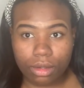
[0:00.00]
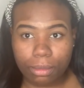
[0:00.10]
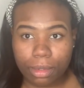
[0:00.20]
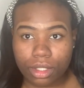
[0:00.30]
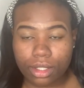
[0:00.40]

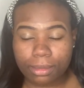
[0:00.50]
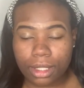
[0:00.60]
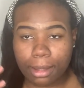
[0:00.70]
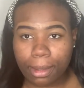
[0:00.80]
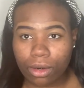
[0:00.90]
Put some
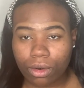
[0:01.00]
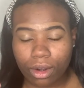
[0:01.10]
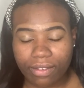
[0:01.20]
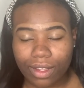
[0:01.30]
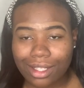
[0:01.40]
setting powder on
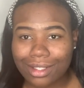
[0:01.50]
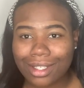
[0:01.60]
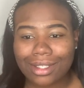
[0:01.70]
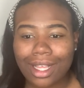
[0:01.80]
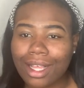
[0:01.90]
her face because